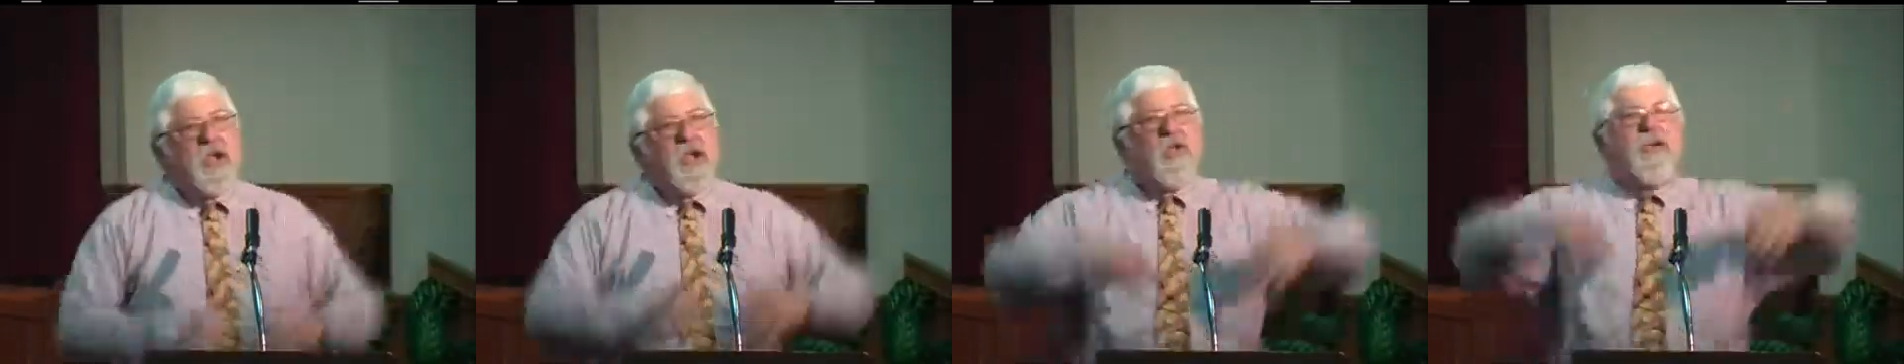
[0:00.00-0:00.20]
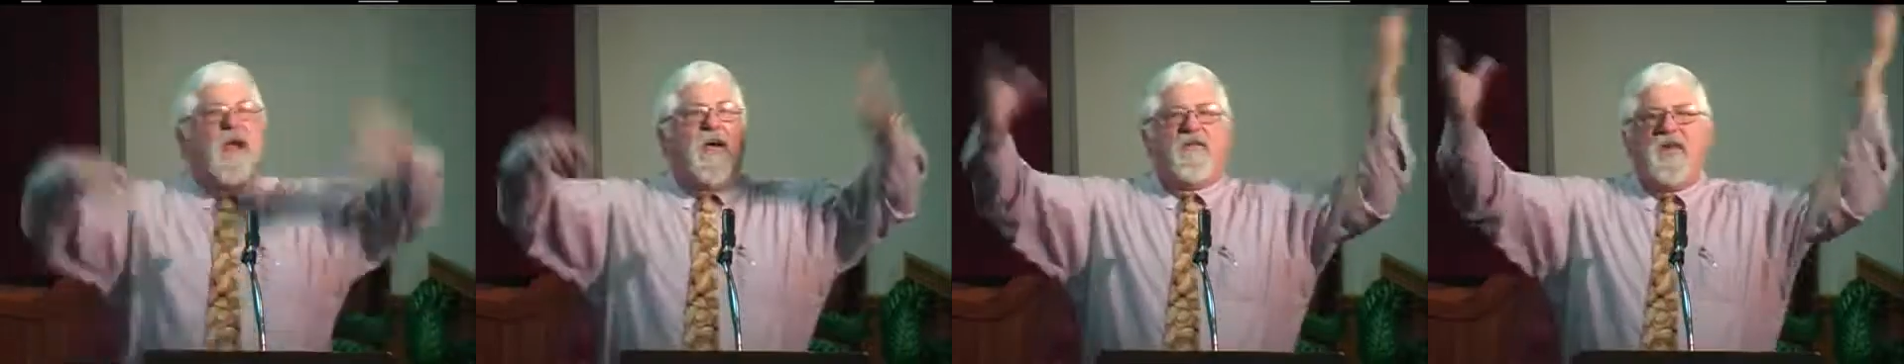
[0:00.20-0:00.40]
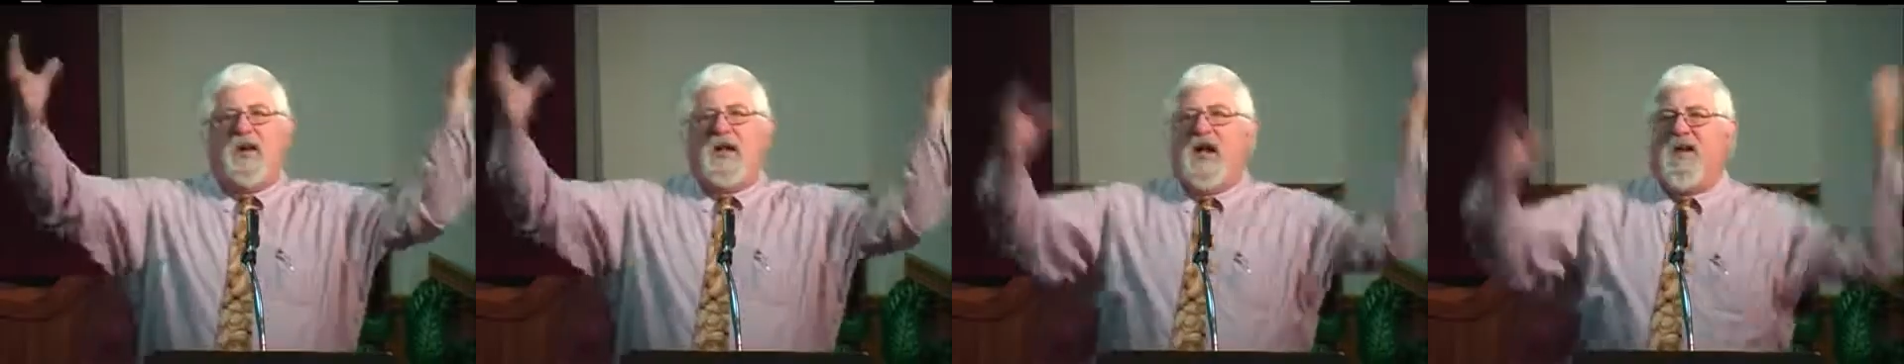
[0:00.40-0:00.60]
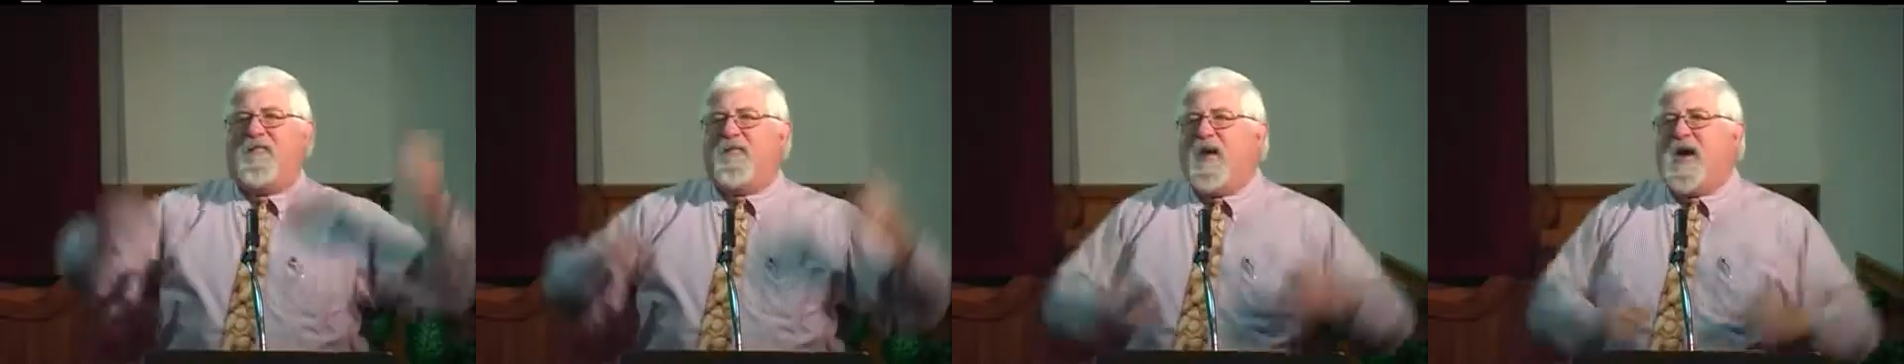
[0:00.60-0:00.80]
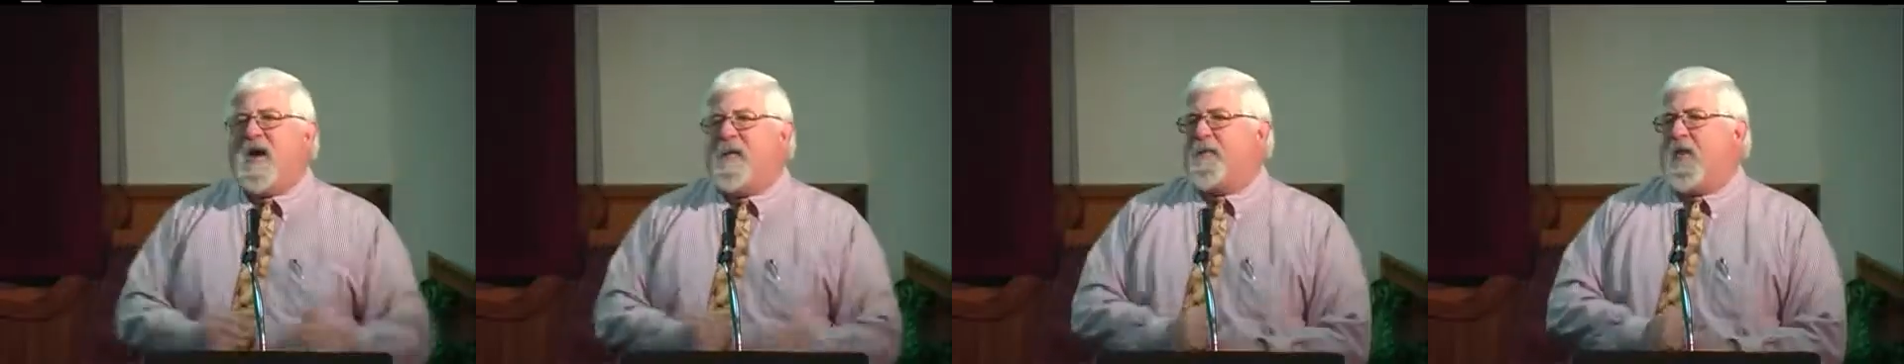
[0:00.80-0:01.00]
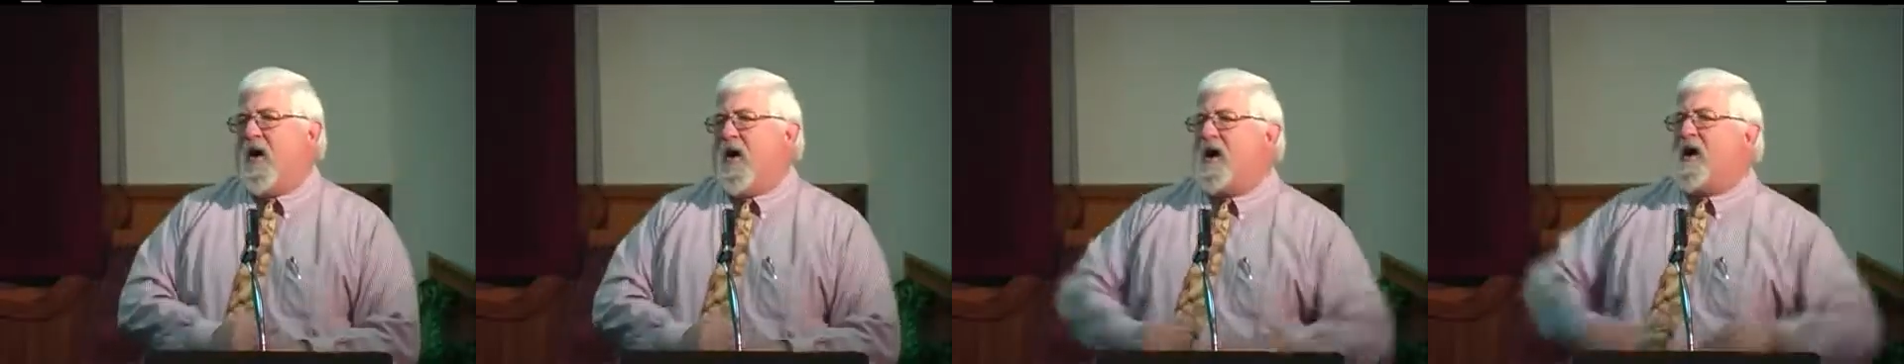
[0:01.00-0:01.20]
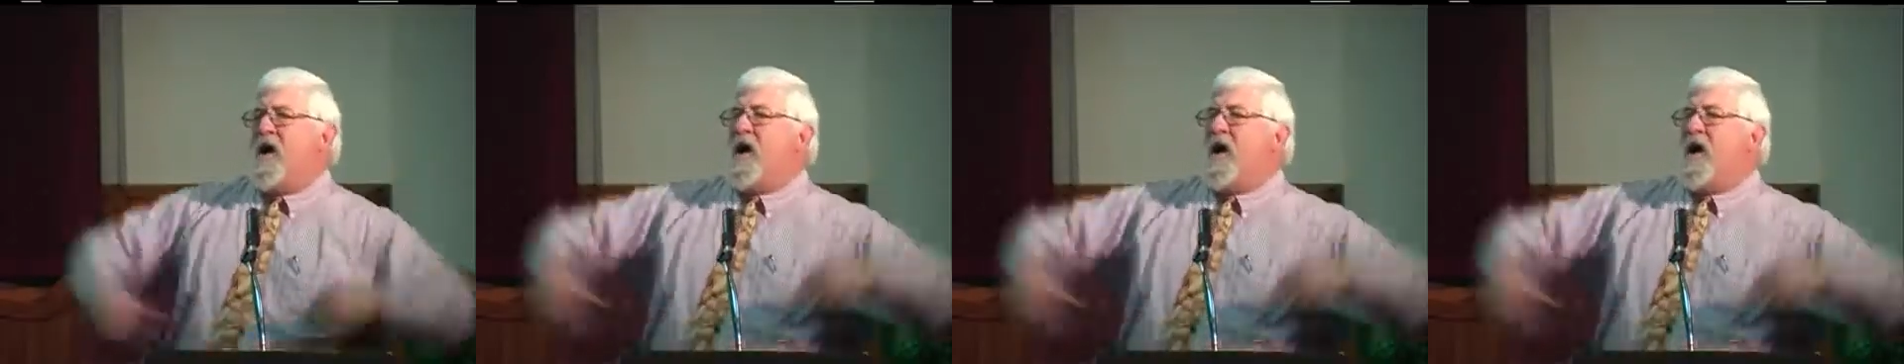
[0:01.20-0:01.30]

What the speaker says: You never gave me a party.